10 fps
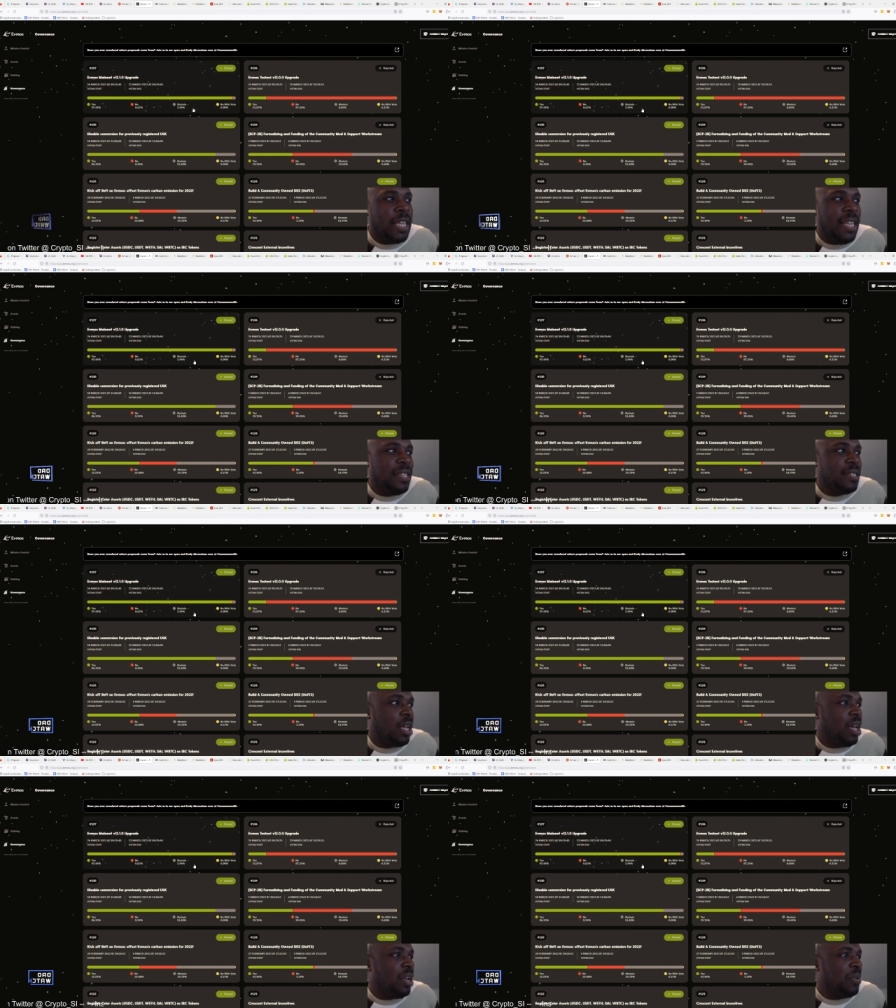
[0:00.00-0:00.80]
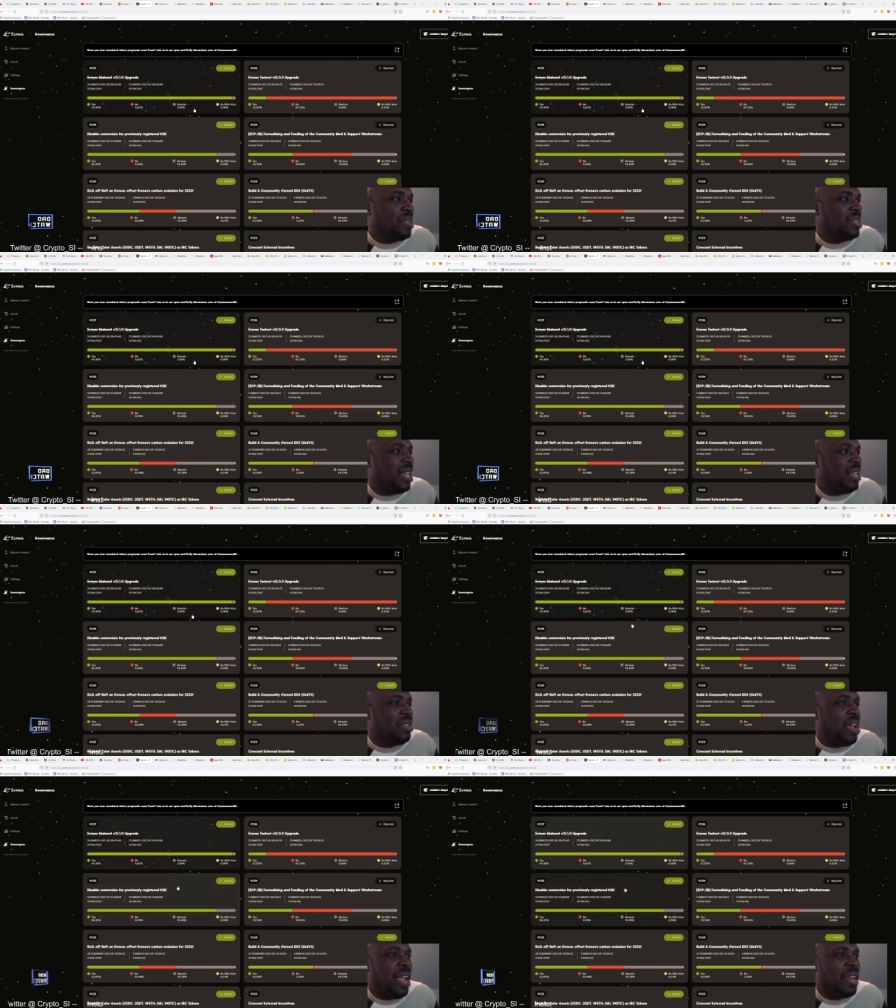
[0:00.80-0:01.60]
is, I don't want to say
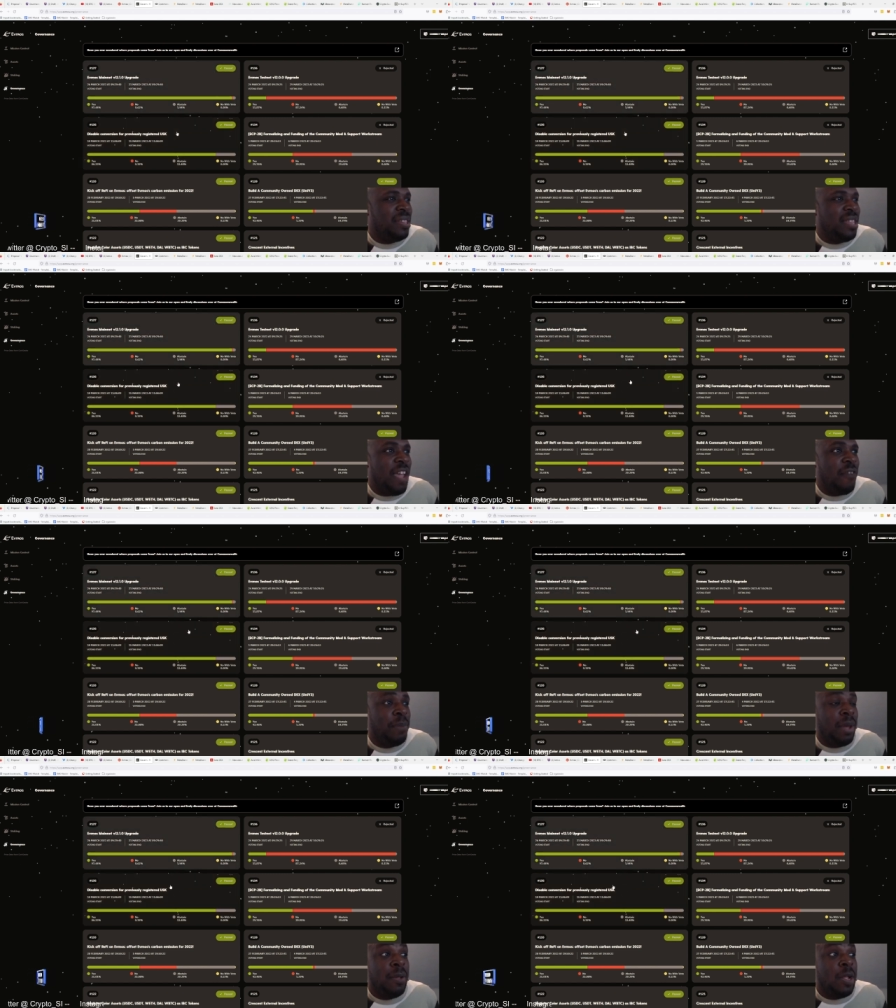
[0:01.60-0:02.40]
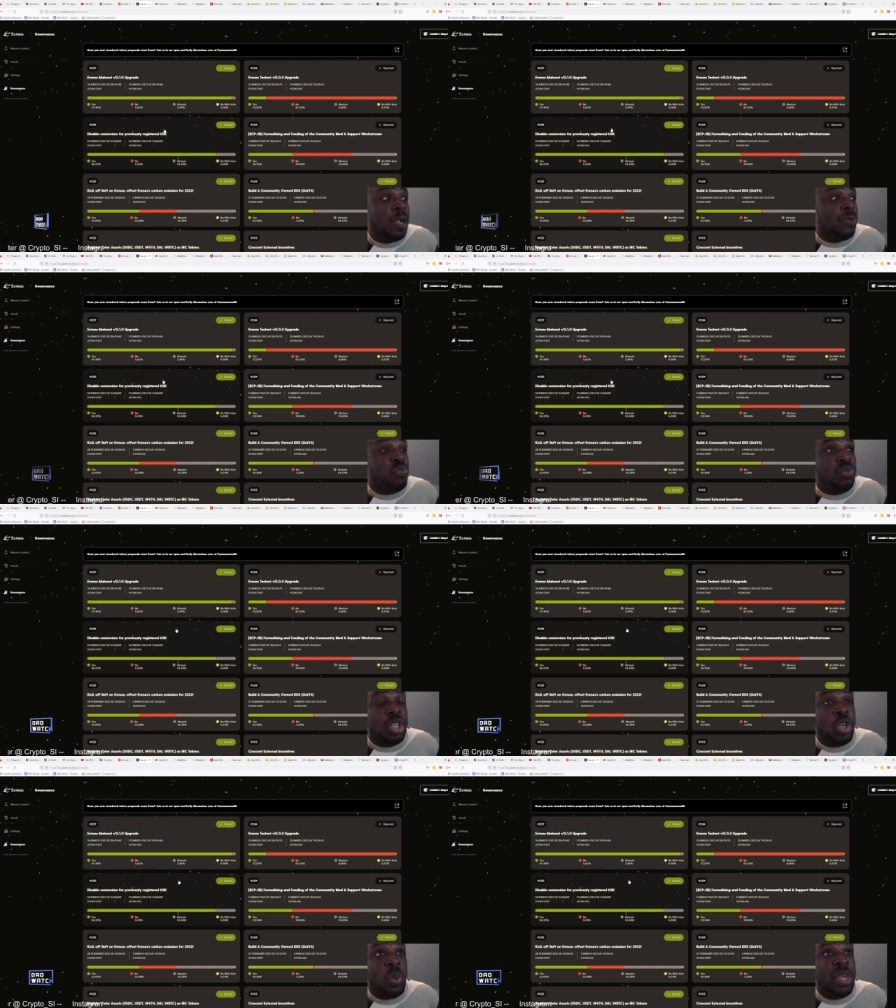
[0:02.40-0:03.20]
dying a death, but
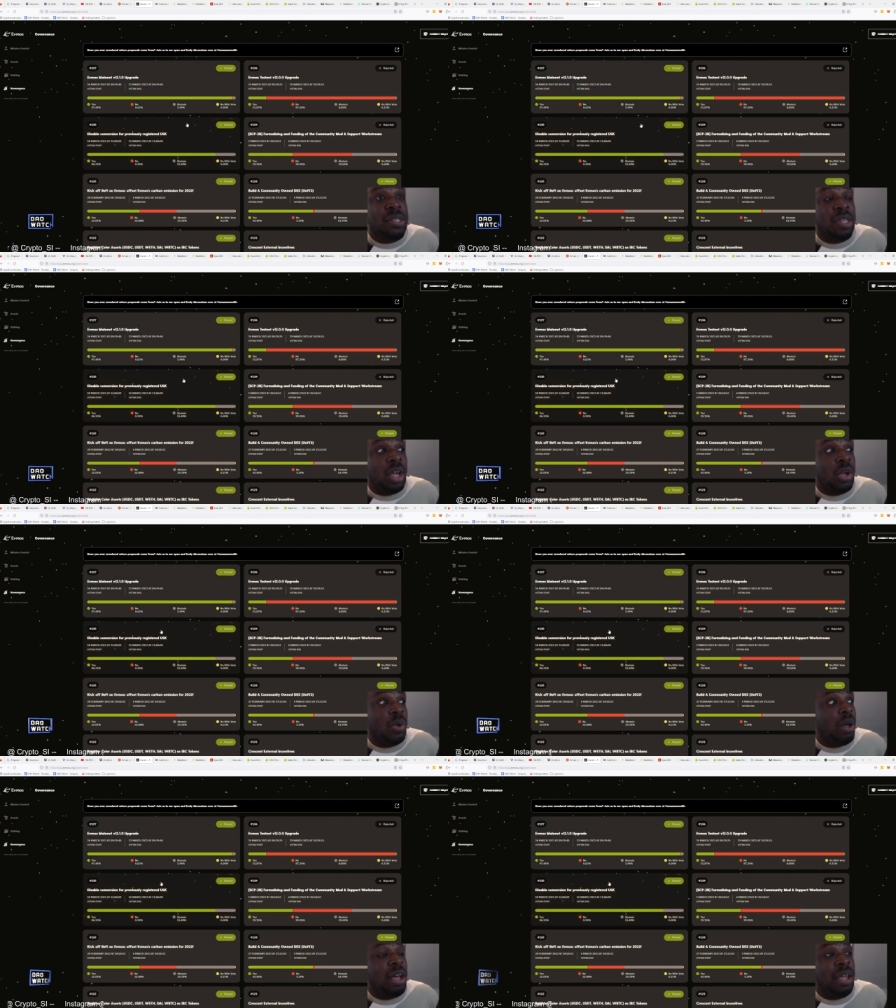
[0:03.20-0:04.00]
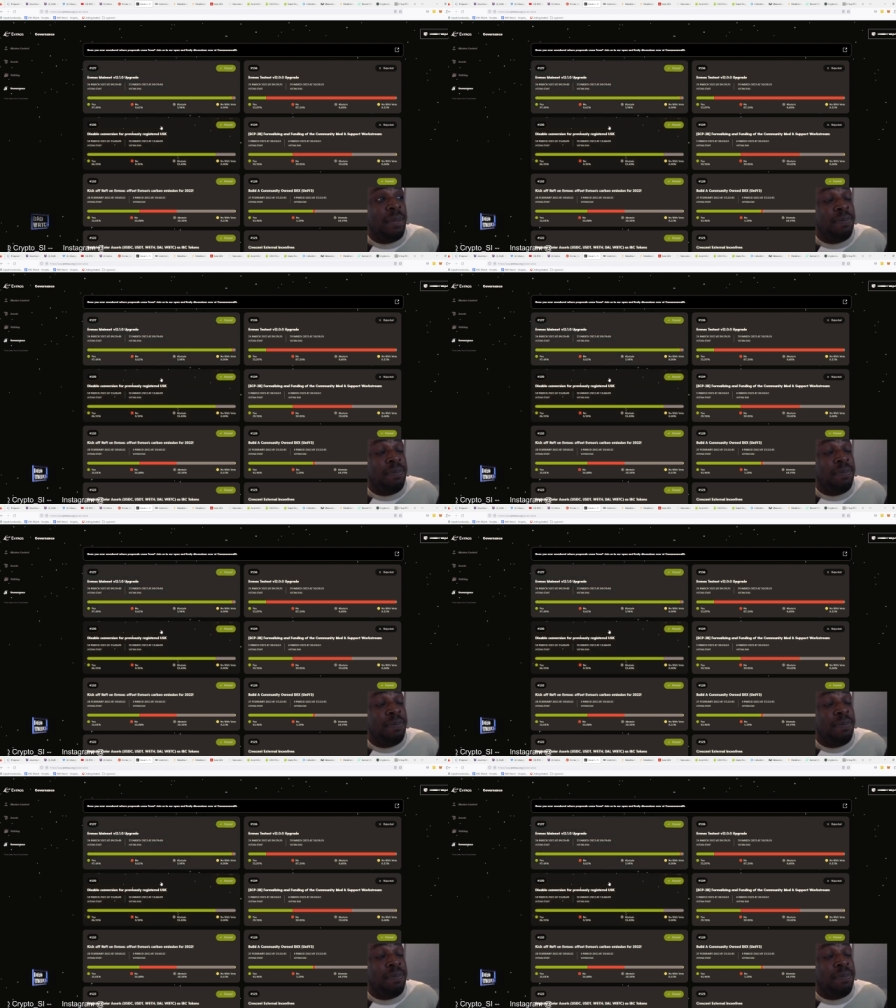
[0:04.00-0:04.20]
two weeks ago I